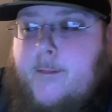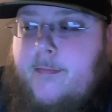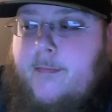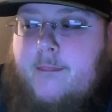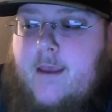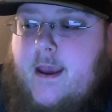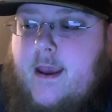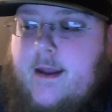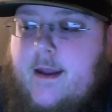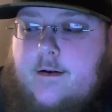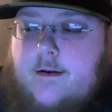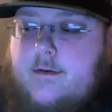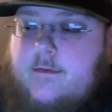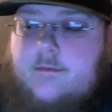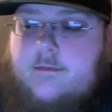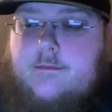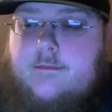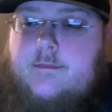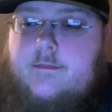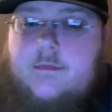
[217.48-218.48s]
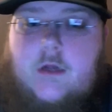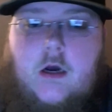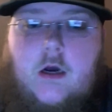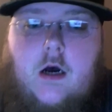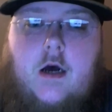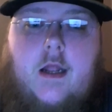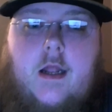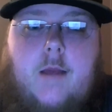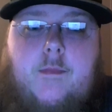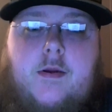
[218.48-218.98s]
That,
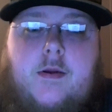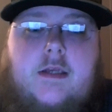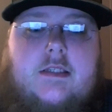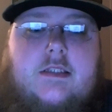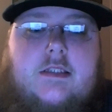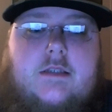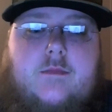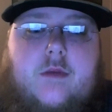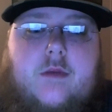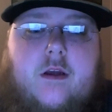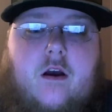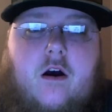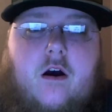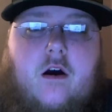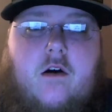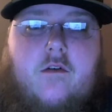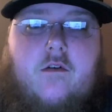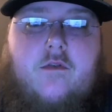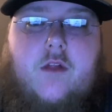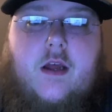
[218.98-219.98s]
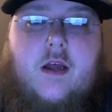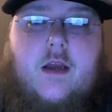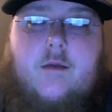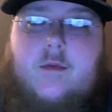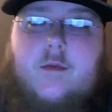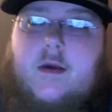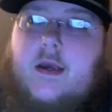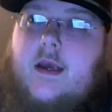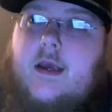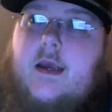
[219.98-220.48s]
oh, that pisses me off. Like,
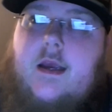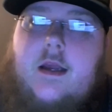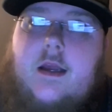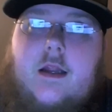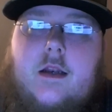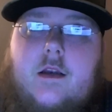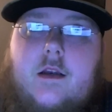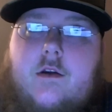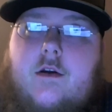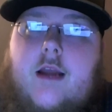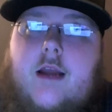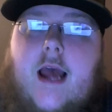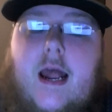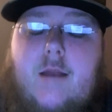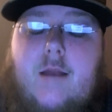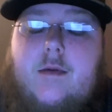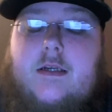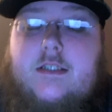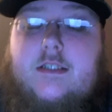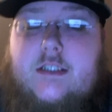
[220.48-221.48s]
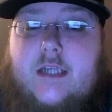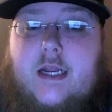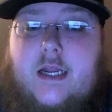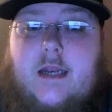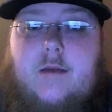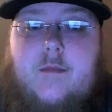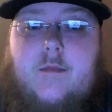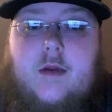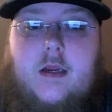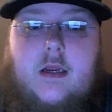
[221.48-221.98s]
man, you gotta be
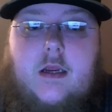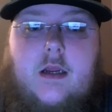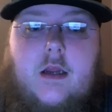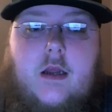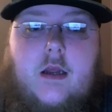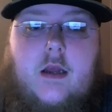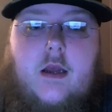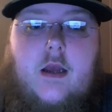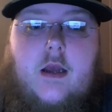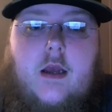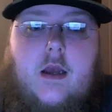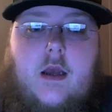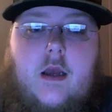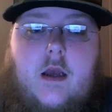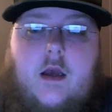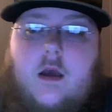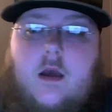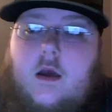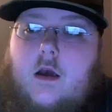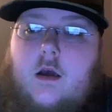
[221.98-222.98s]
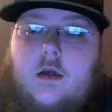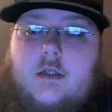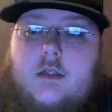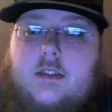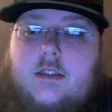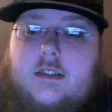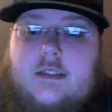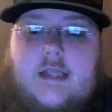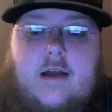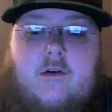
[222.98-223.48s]
shitting me
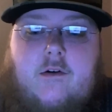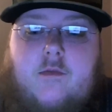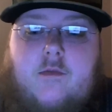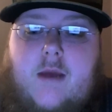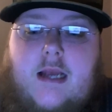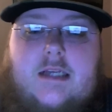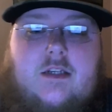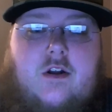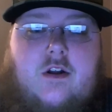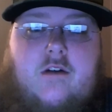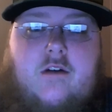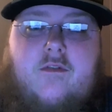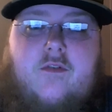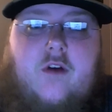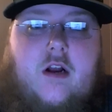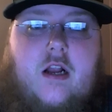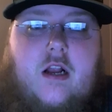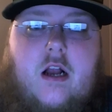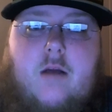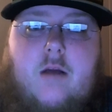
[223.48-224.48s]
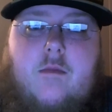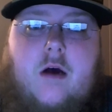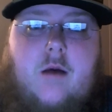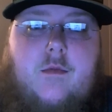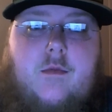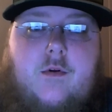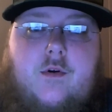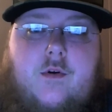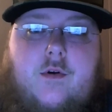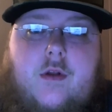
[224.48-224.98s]
just everybody's looking for a come
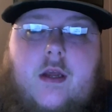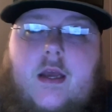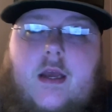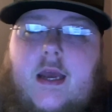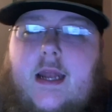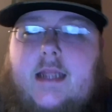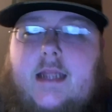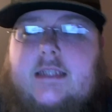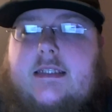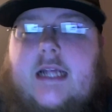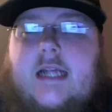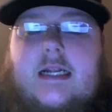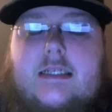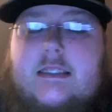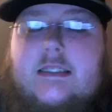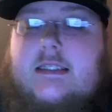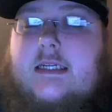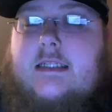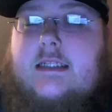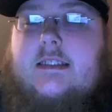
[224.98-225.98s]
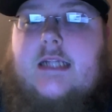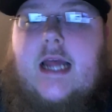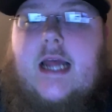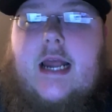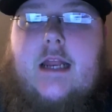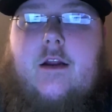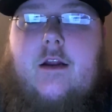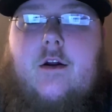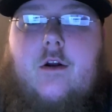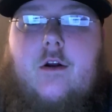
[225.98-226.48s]
up, dude. And it's not just
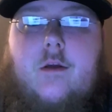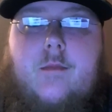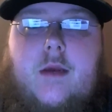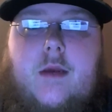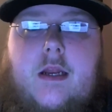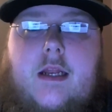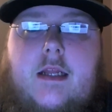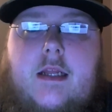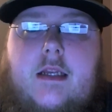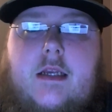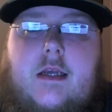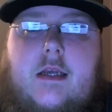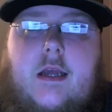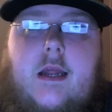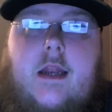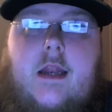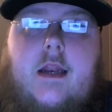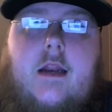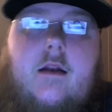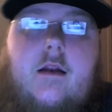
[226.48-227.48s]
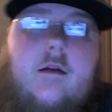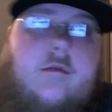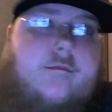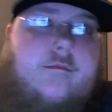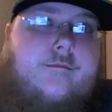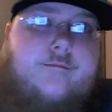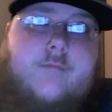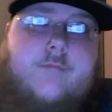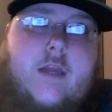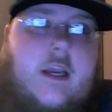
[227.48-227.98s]
Cincinnati, you know what I mean? It, and
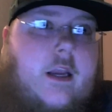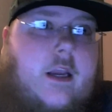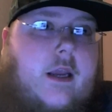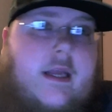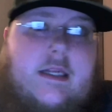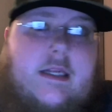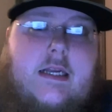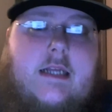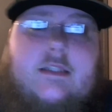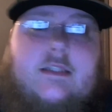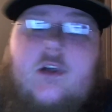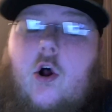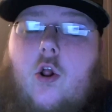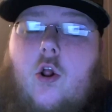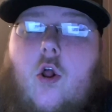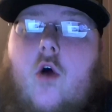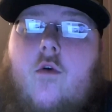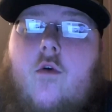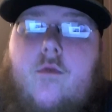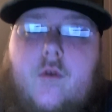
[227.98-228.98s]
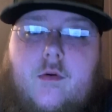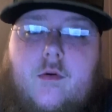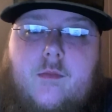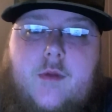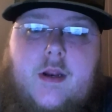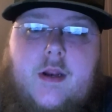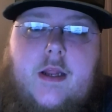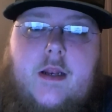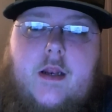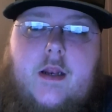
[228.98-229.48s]
it, it, it's all over,
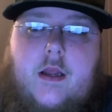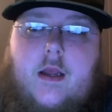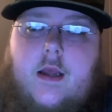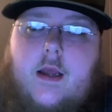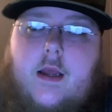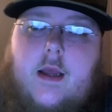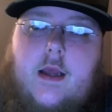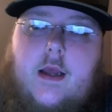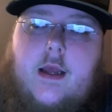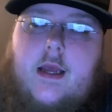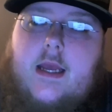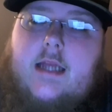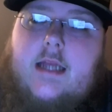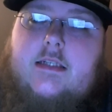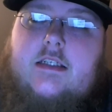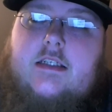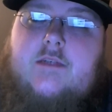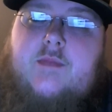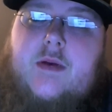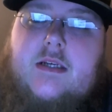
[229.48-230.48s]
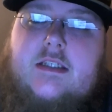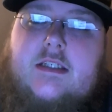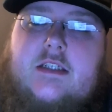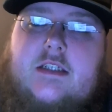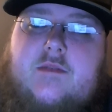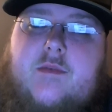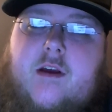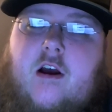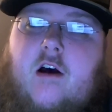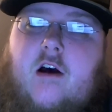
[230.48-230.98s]
but it it just
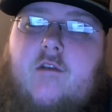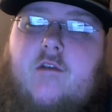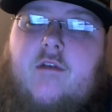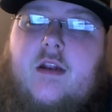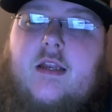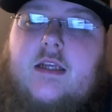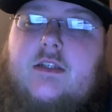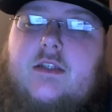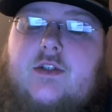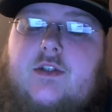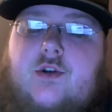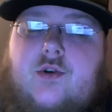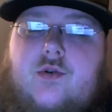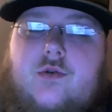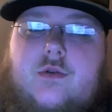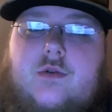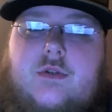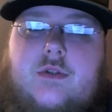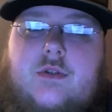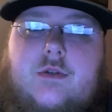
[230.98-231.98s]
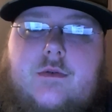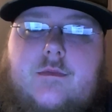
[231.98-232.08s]
pisses me off that these dudes